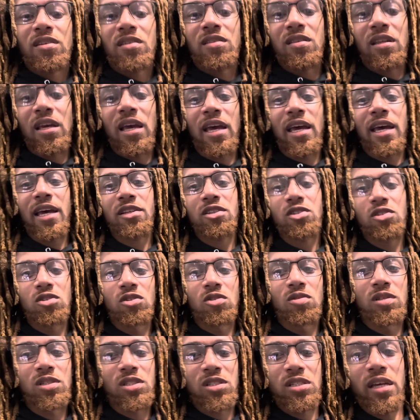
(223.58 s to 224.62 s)
that had to
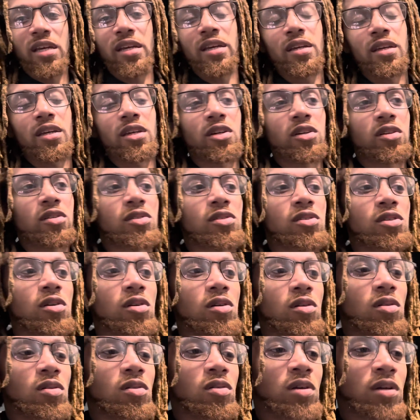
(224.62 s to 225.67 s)
do with second gear.
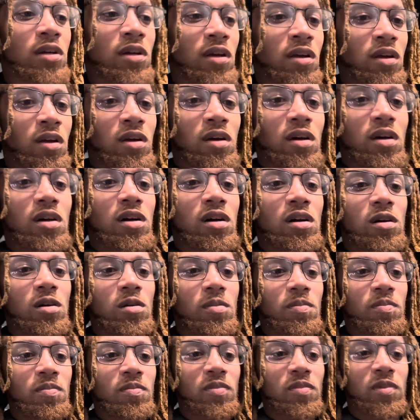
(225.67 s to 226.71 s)
So
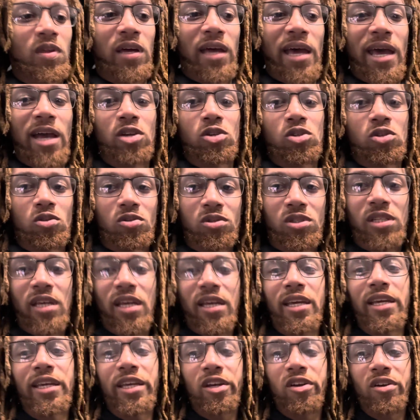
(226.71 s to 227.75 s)
the actual
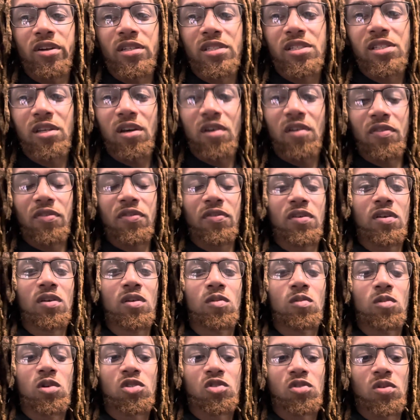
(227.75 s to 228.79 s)
second gear itself
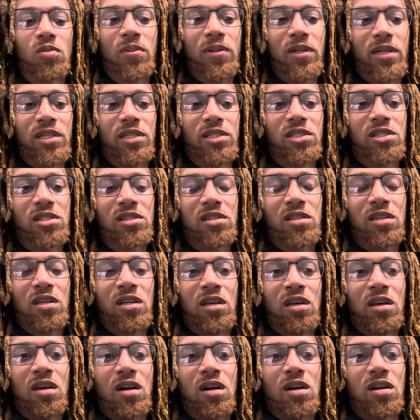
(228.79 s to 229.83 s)
was replaced.
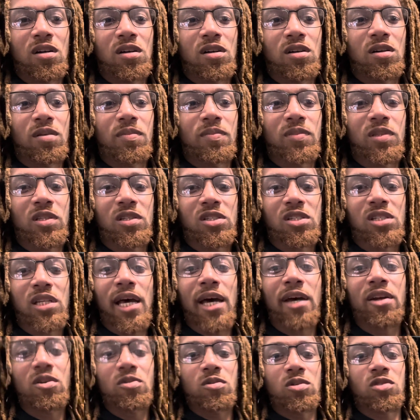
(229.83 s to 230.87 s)
The
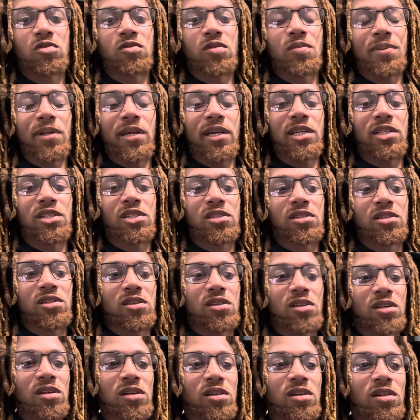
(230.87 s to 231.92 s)
slider was replaced.
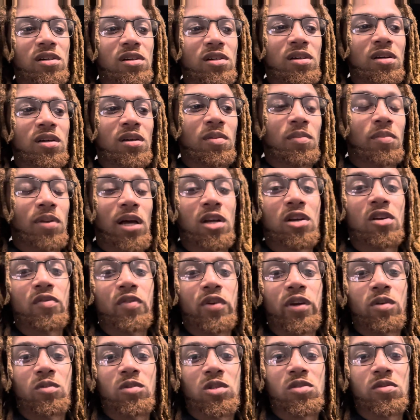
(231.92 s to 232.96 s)
The blocker
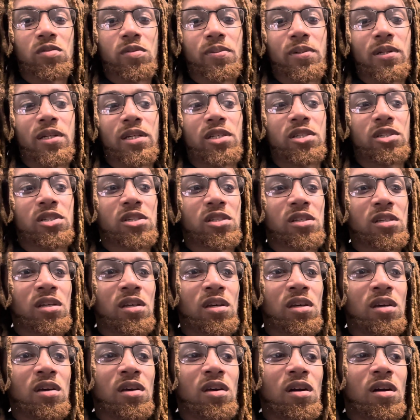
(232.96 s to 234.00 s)
ring was replaced.
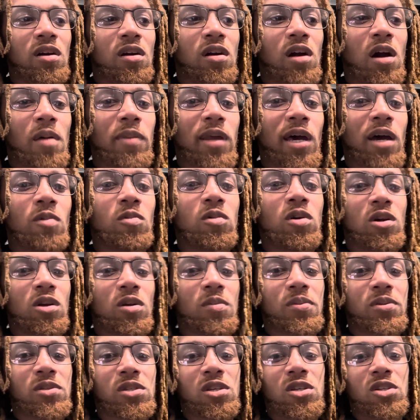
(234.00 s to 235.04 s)
I'm not
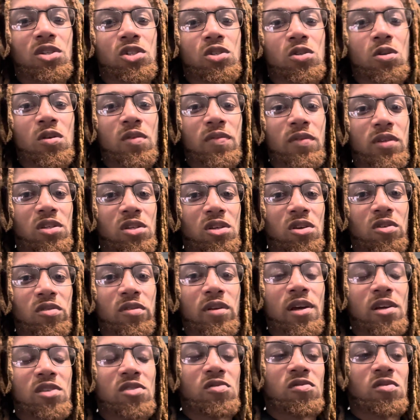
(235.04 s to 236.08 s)
100% sure if the
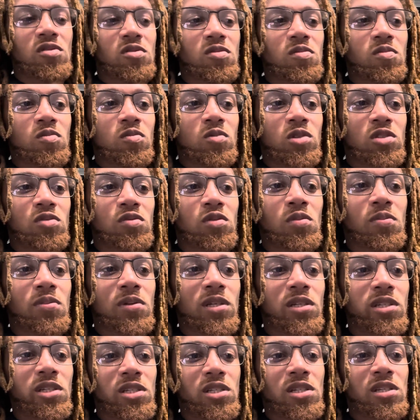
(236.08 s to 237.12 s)
synchronizer was
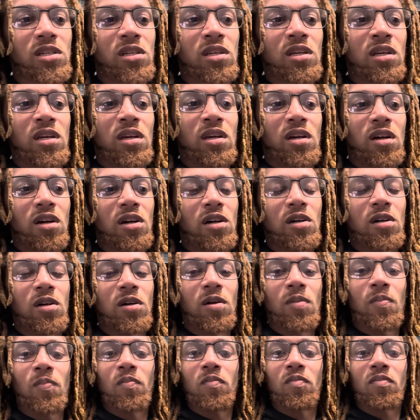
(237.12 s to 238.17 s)
replaced,
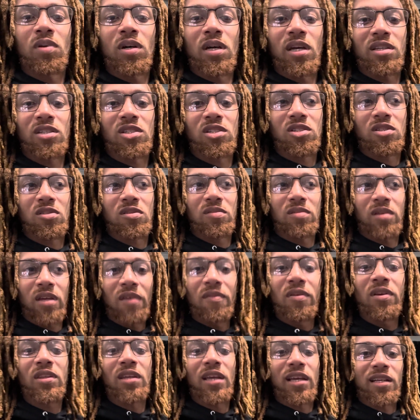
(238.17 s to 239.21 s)
but
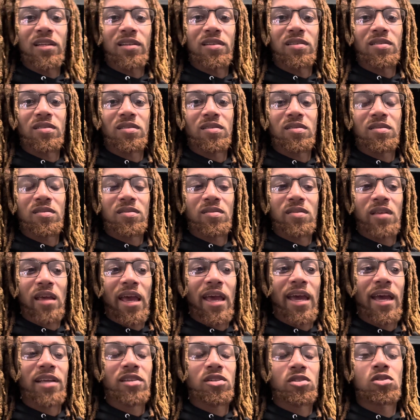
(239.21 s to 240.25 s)
everything that
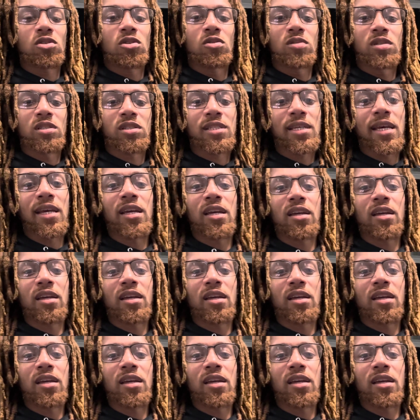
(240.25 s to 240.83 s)
had to do with second